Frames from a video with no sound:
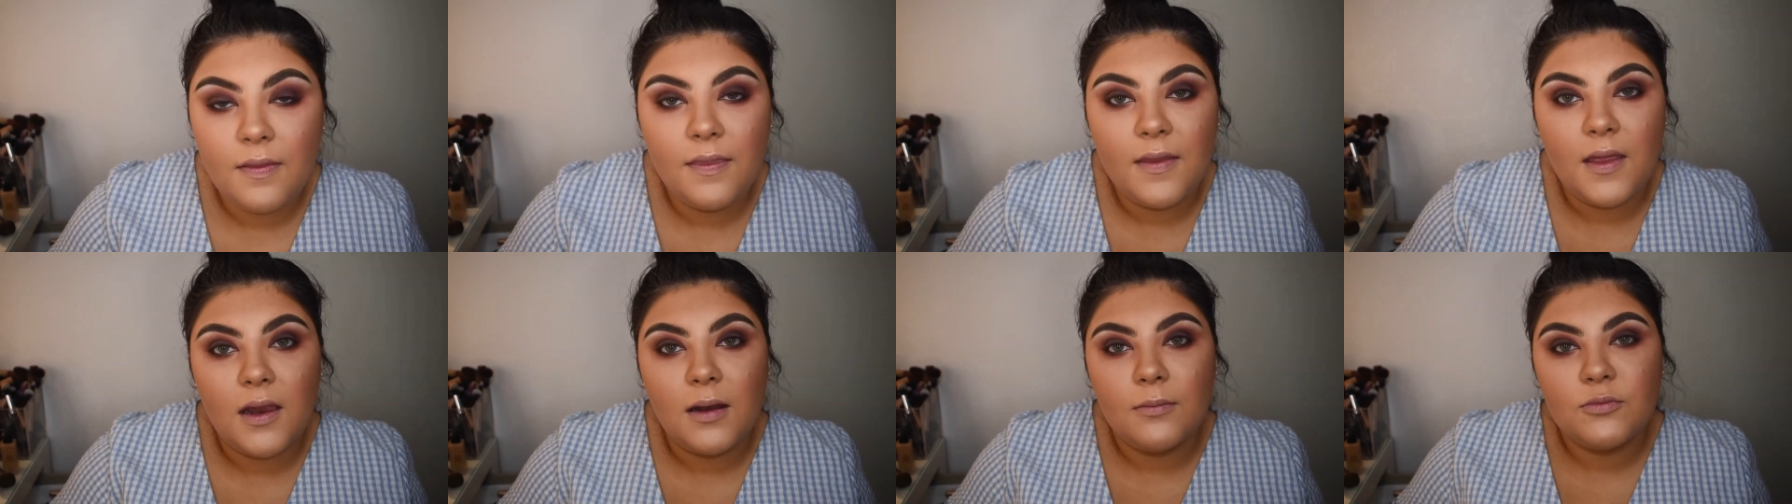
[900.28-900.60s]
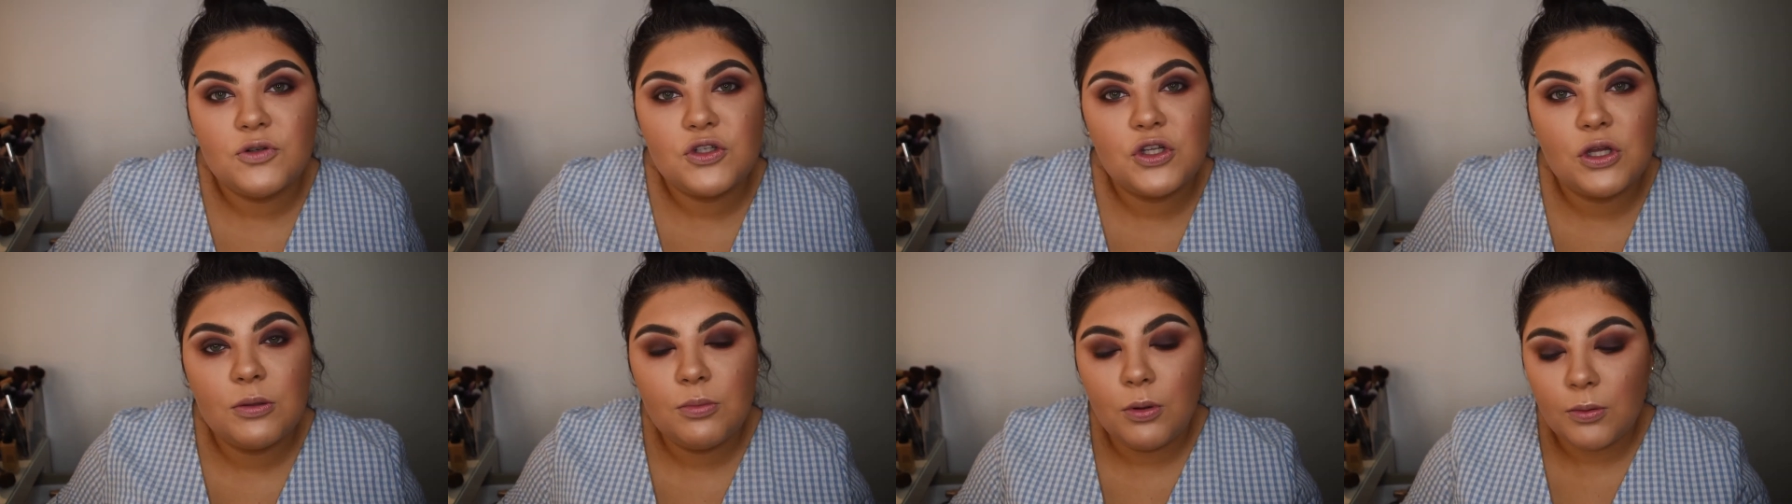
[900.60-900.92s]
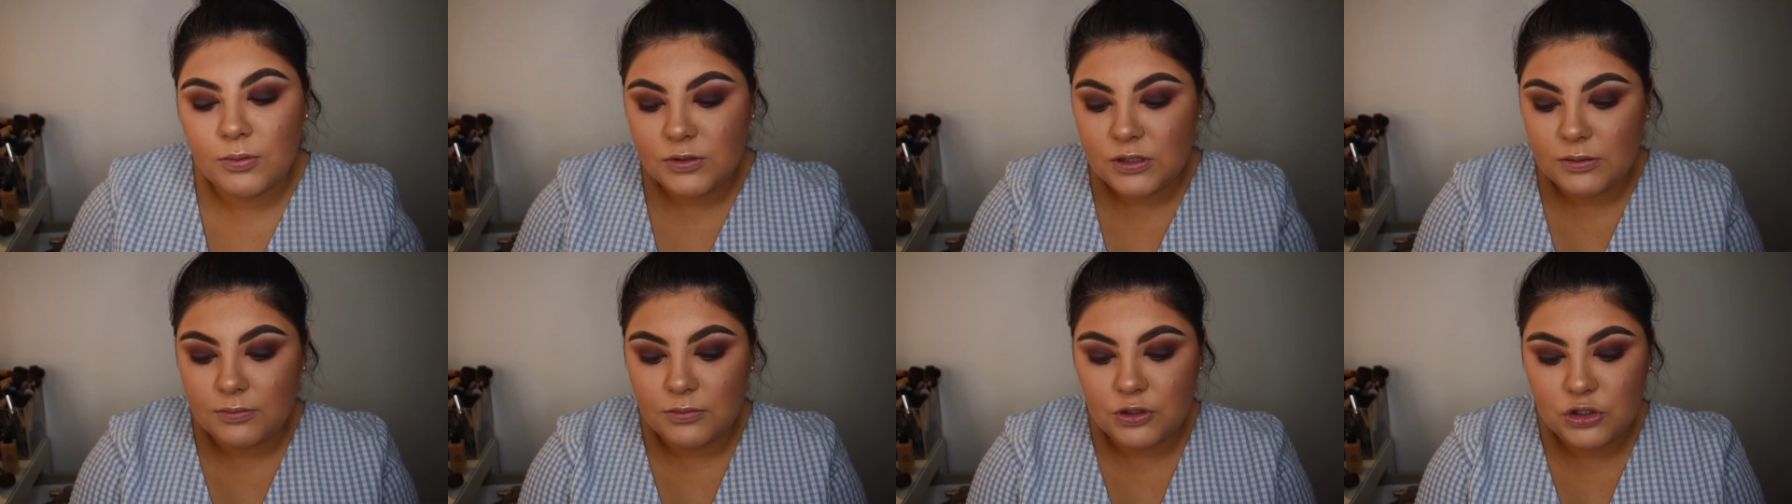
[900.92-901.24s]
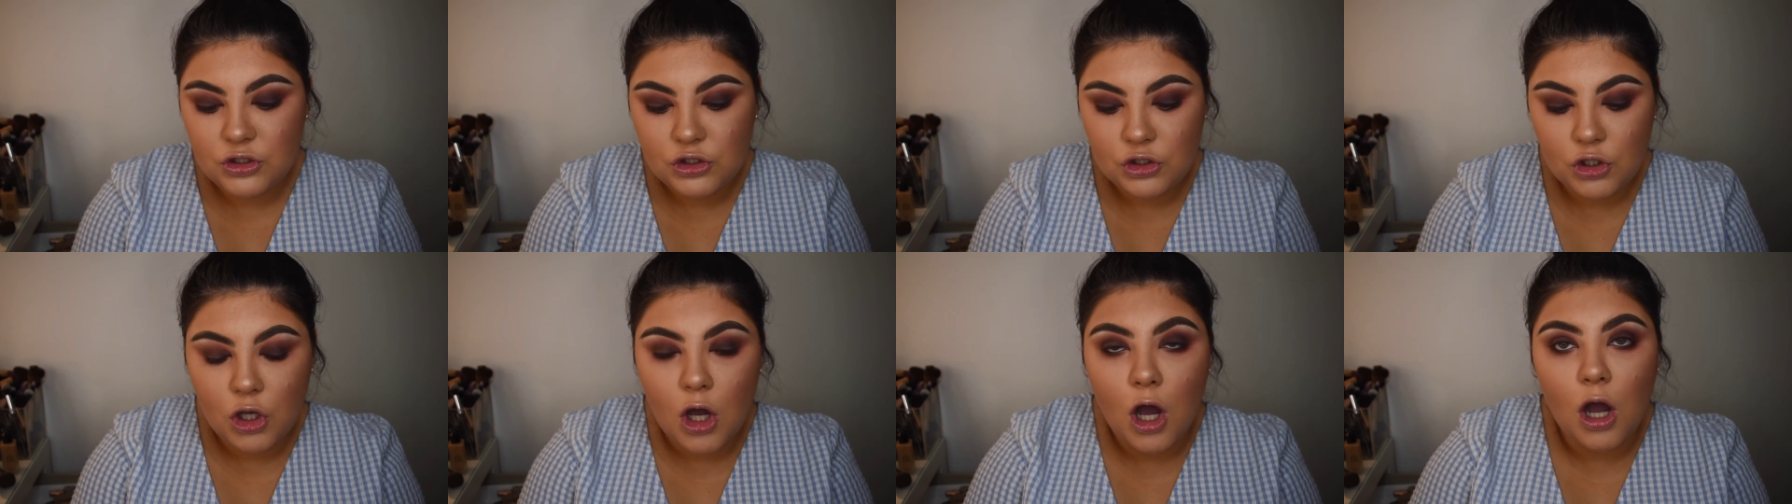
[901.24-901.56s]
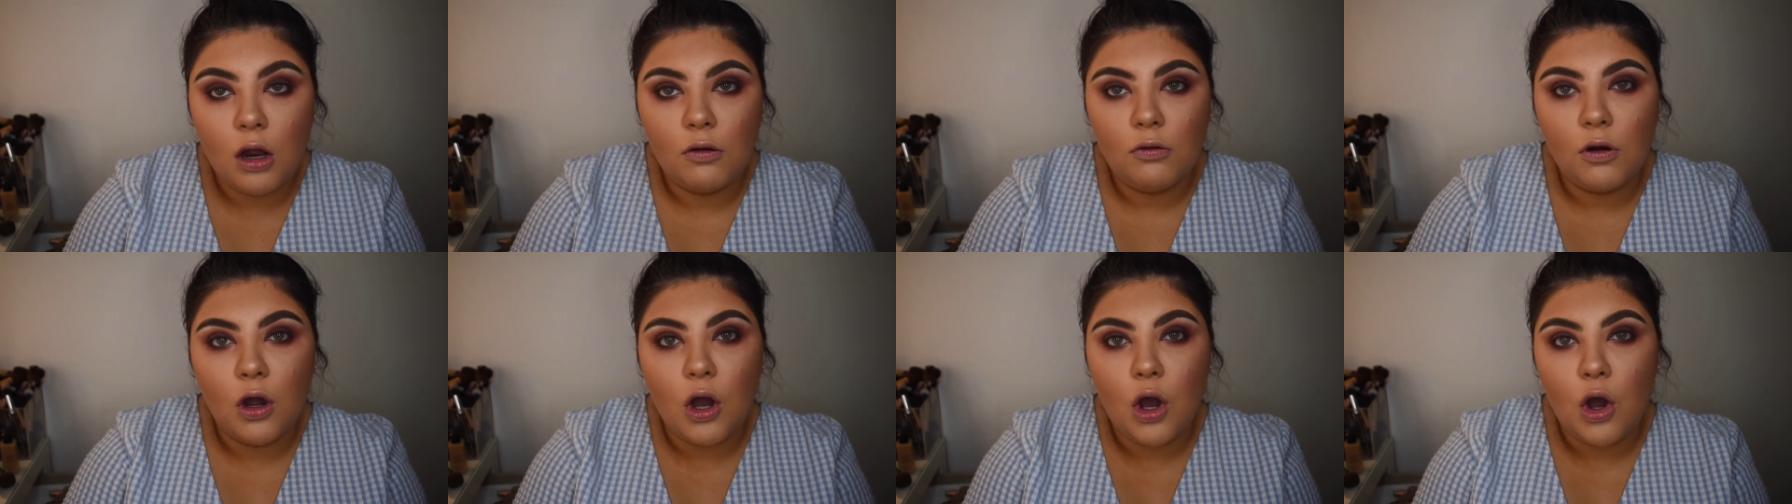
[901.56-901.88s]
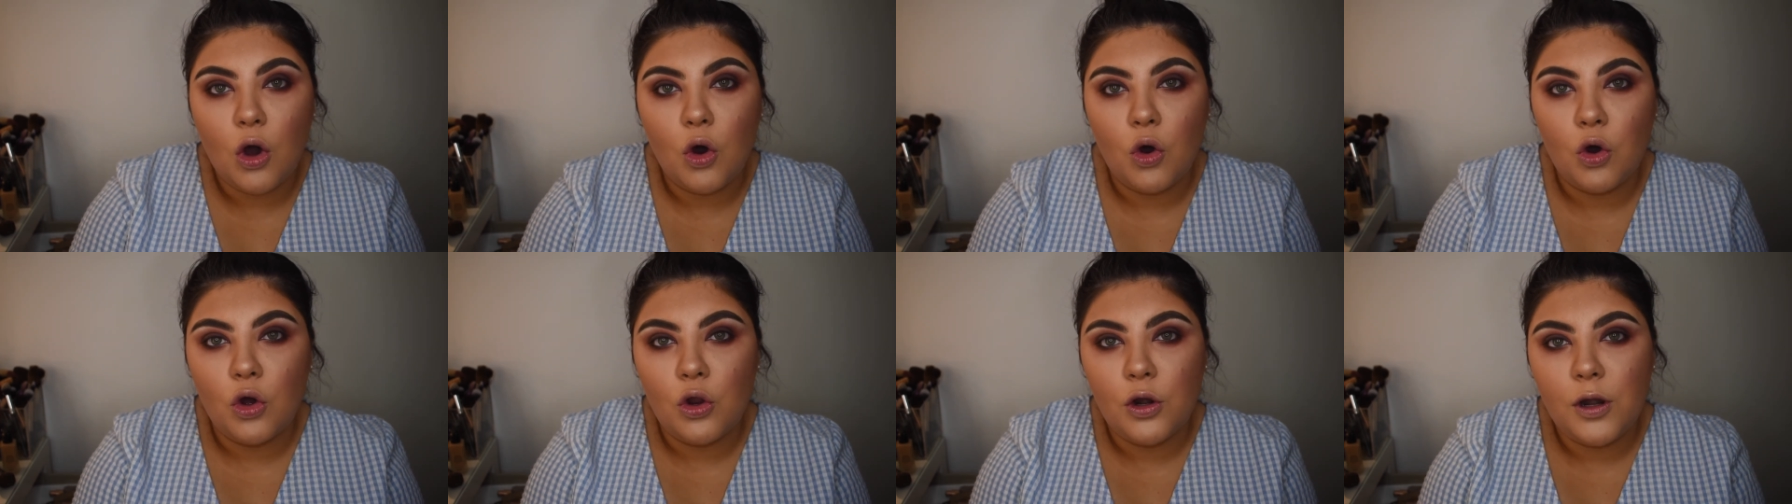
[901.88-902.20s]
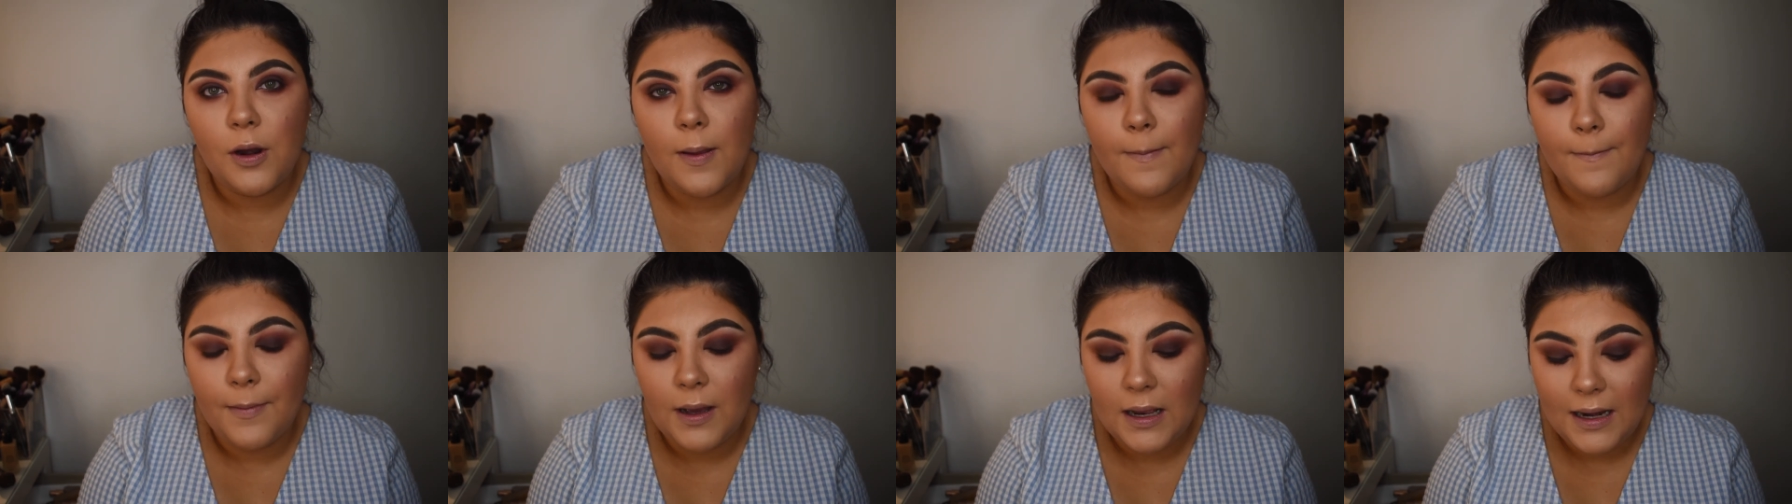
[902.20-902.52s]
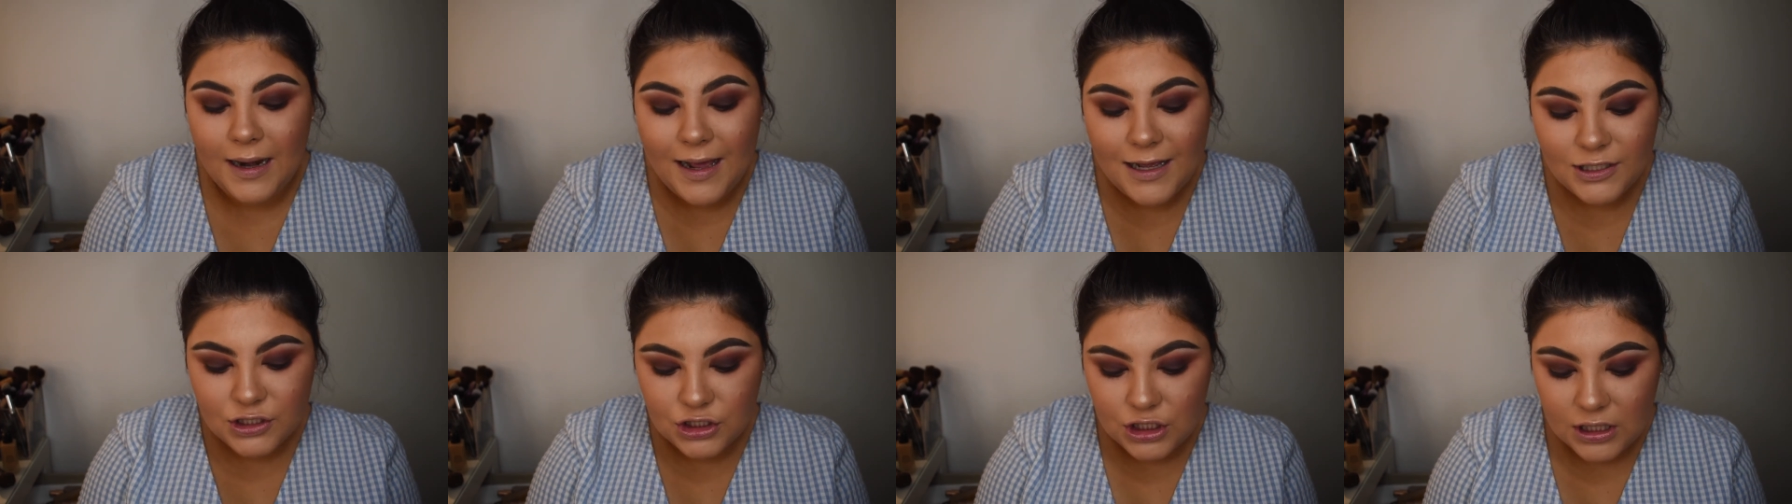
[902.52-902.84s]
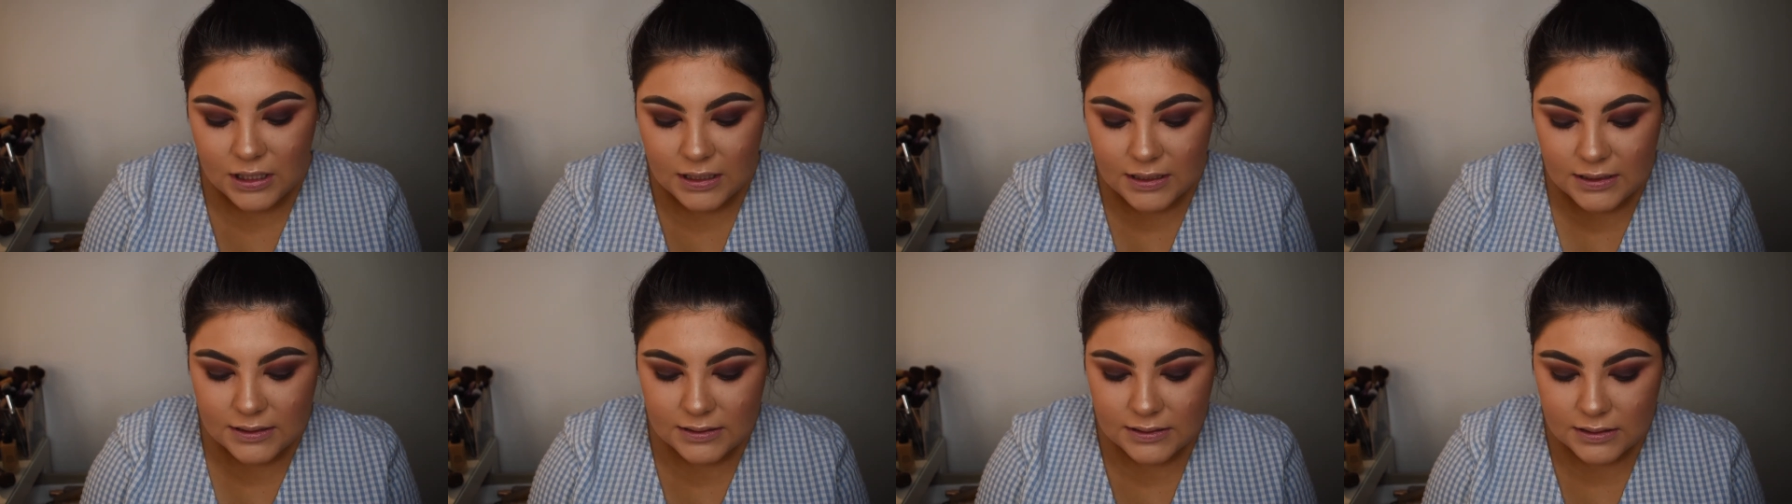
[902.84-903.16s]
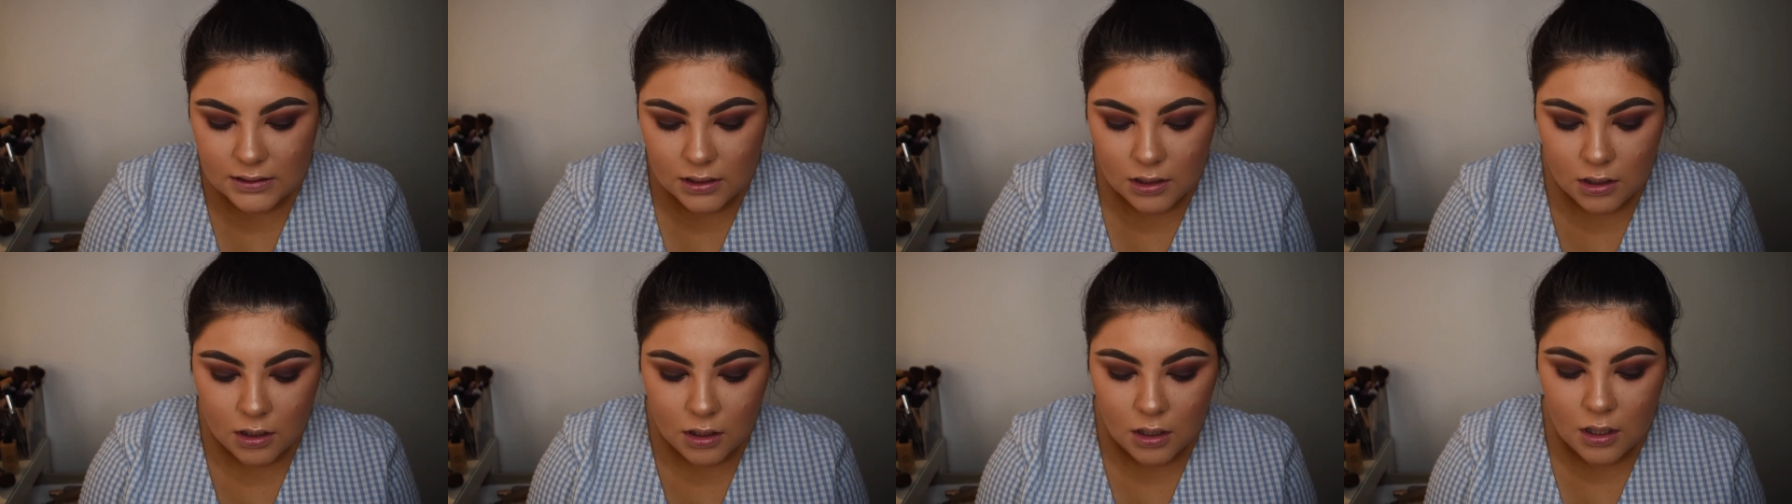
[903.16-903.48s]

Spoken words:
then I'm just going to put some mascara on my lashes.